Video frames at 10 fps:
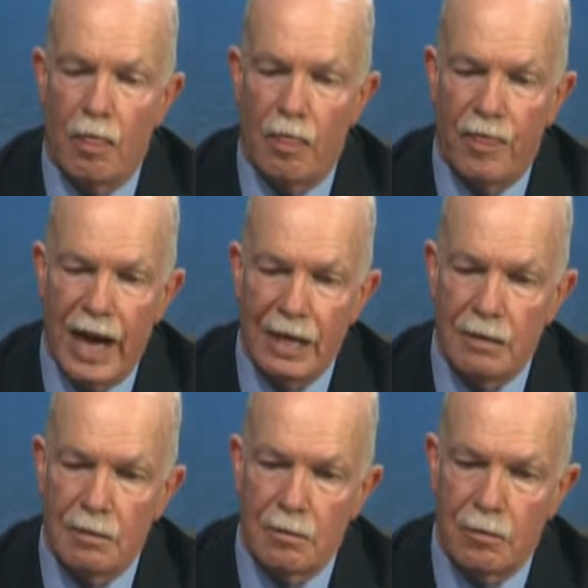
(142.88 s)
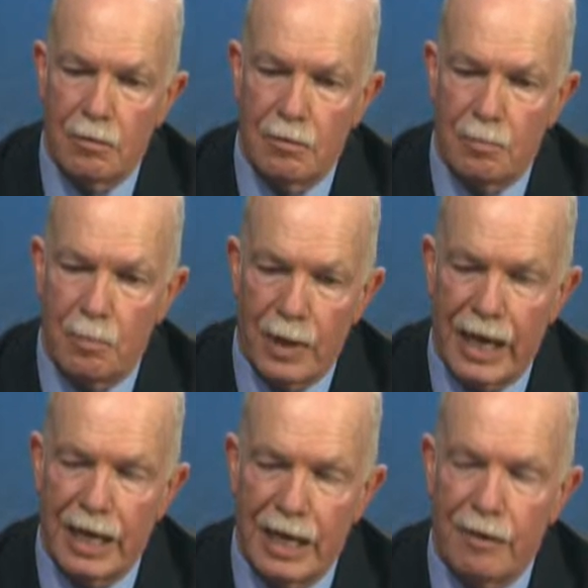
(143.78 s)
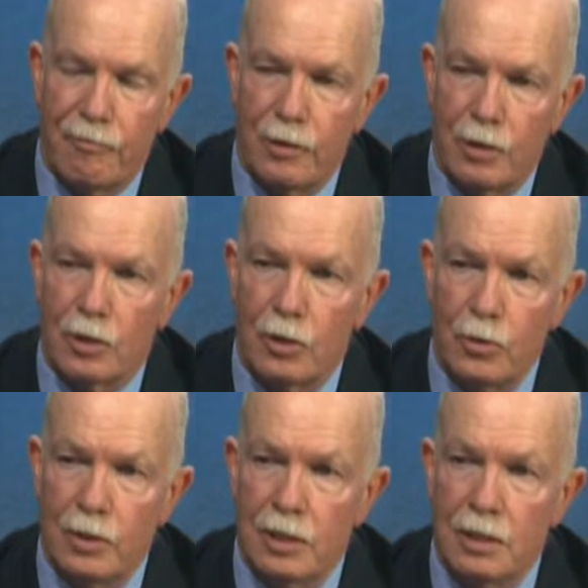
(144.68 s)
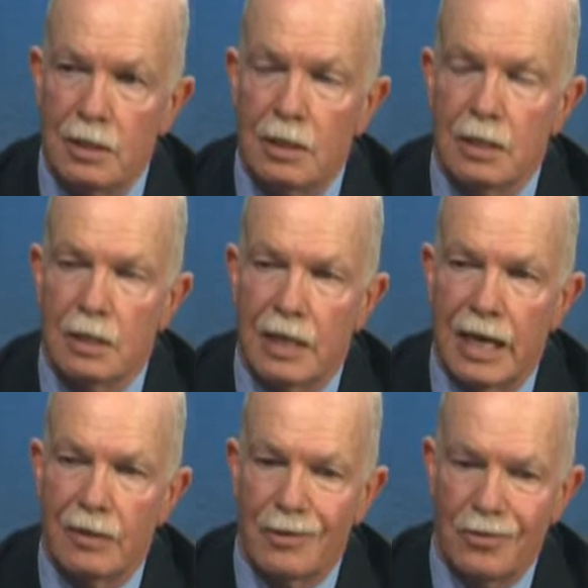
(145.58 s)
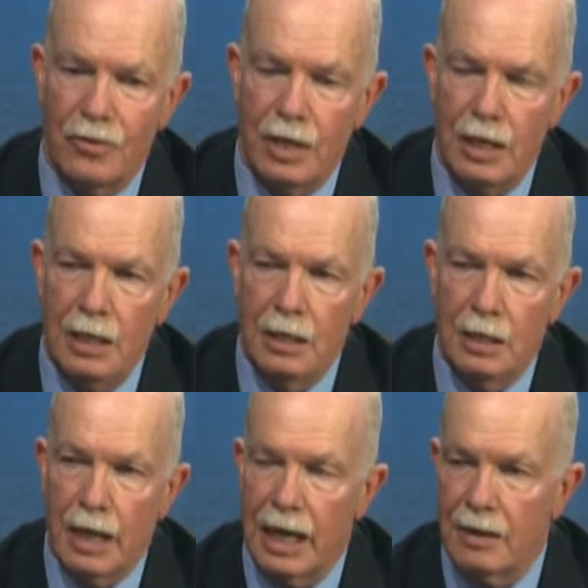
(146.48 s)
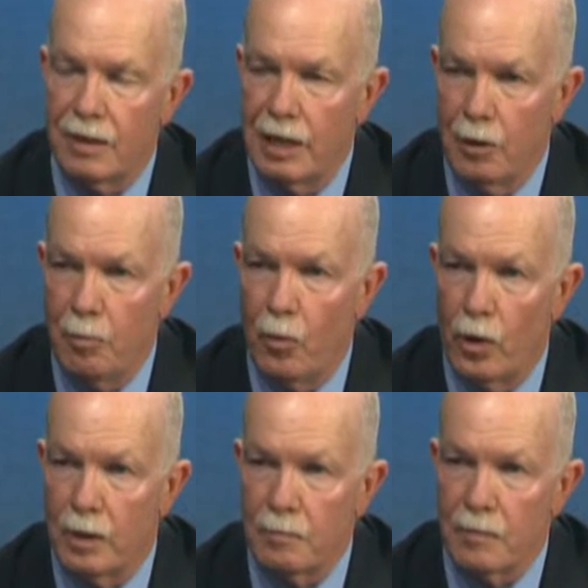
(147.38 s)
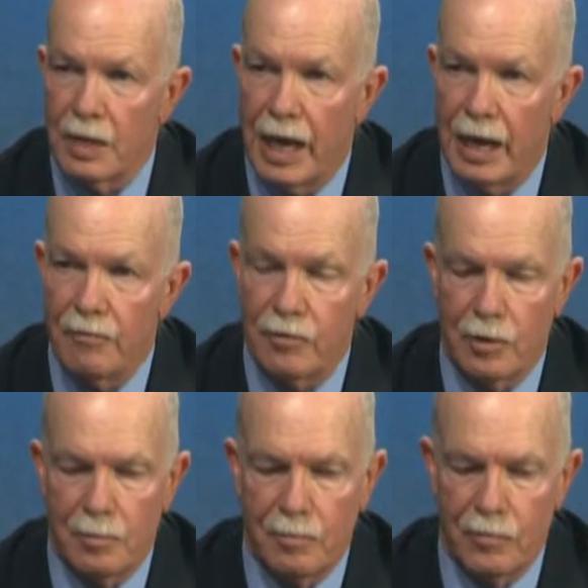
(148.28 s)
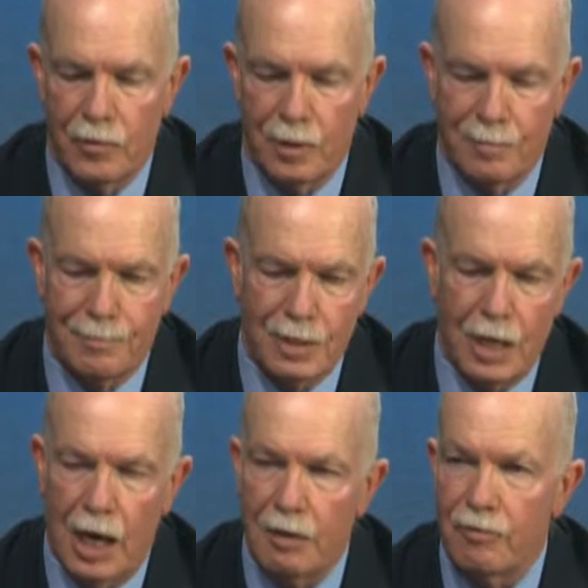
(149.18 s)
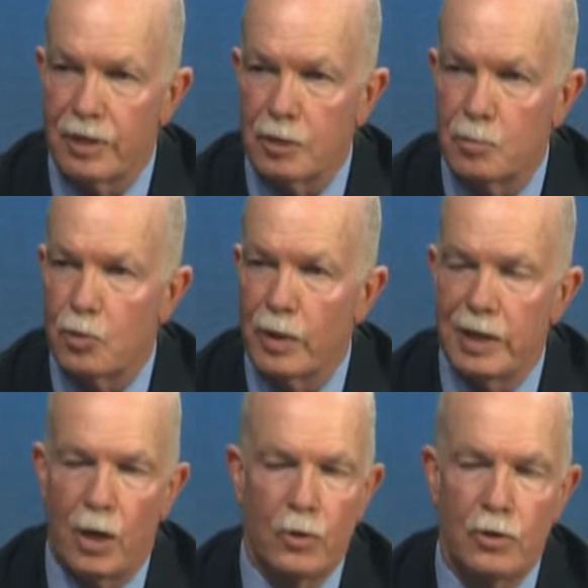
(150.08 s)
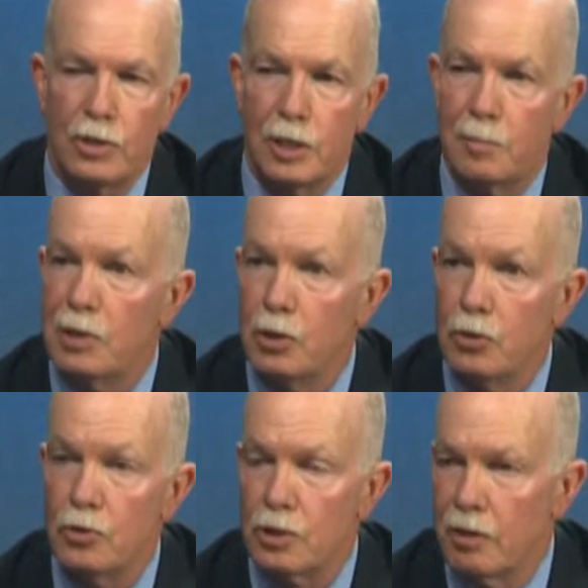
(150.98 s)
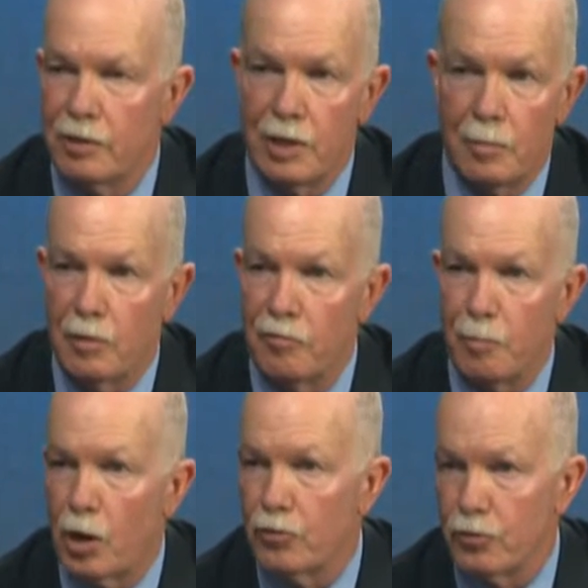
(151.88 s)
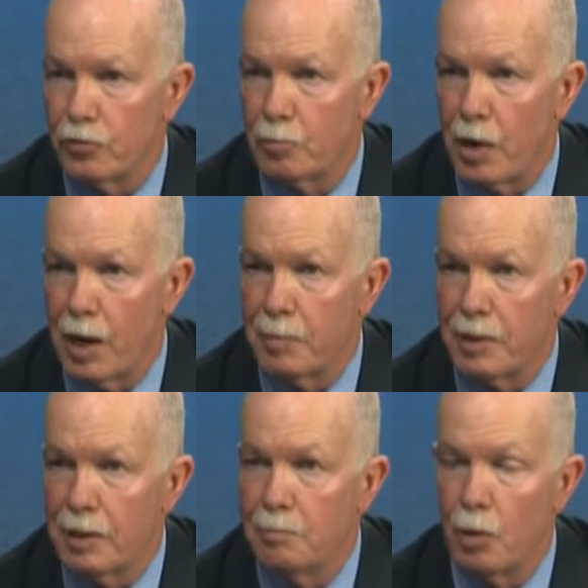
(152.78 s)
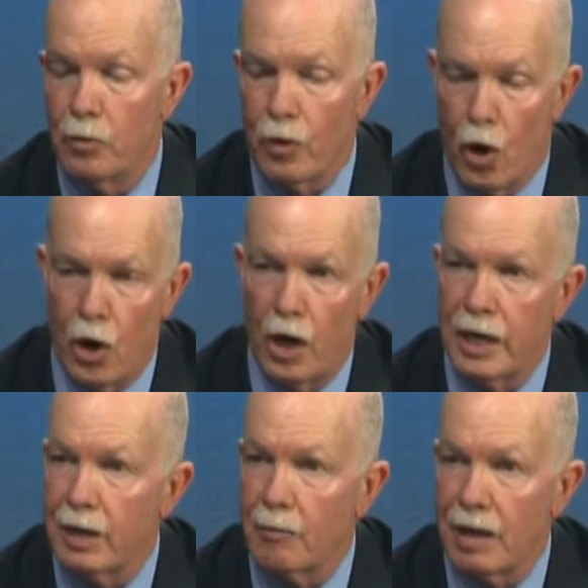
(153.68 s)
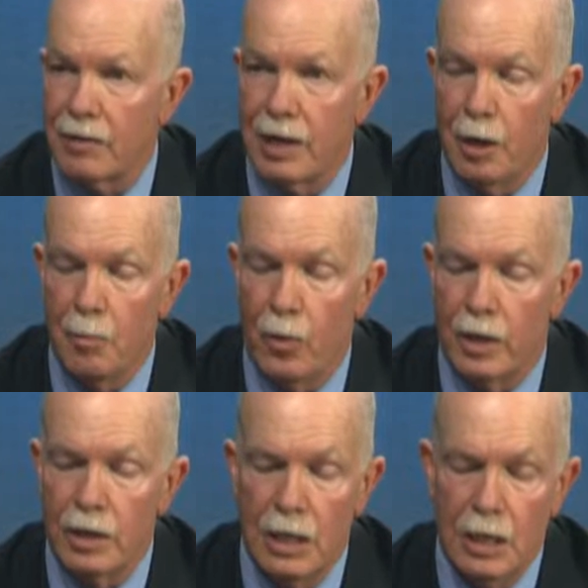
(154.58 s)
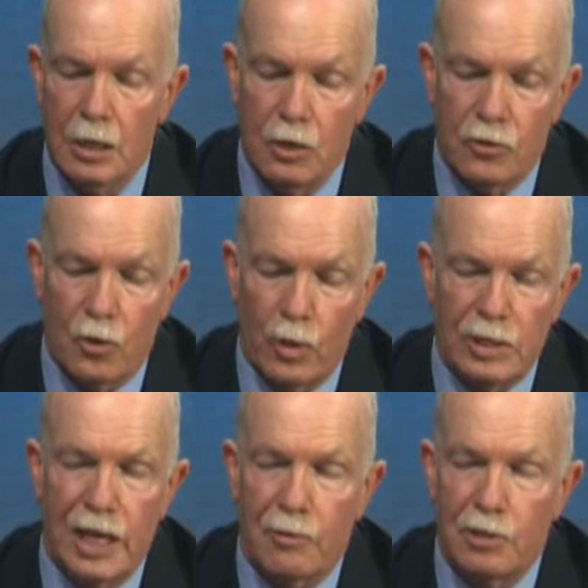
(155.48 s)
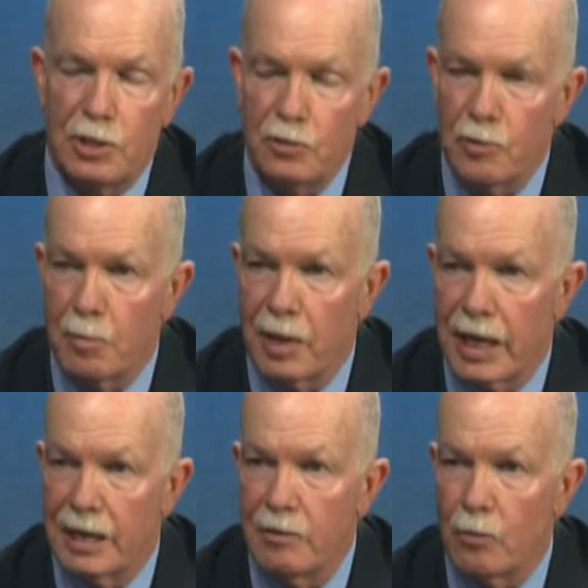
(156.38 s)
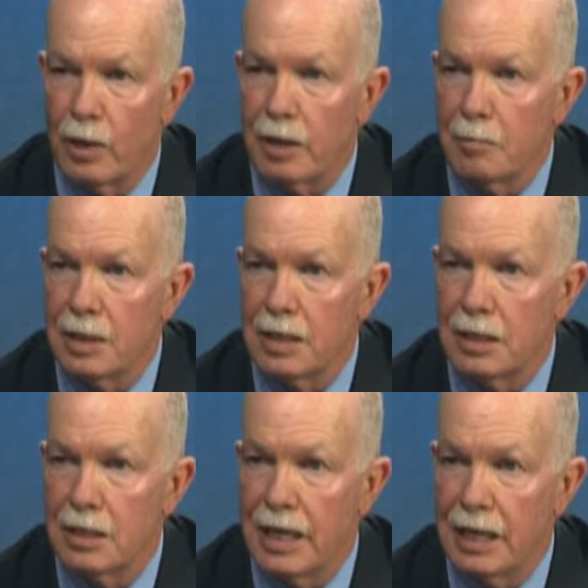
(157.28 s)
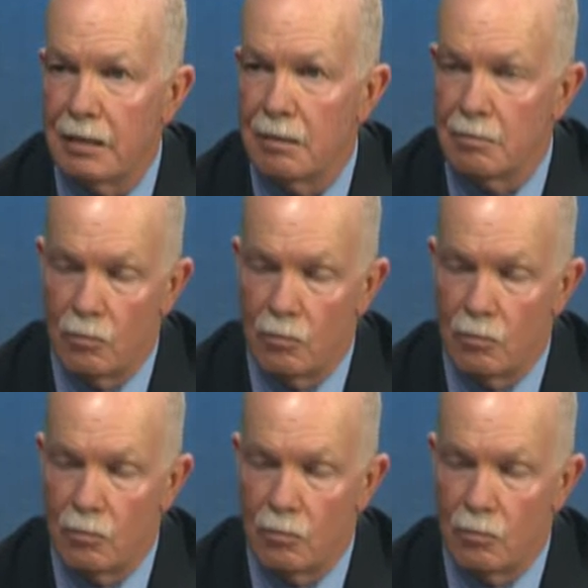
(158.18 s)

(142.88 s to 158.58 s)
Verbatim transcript: that planning effort concluded that the city and the airport have some, some conflicts between ownership and use of a number of parcels of property, both on and around the airport. So the West Anchorage District Plan recommended that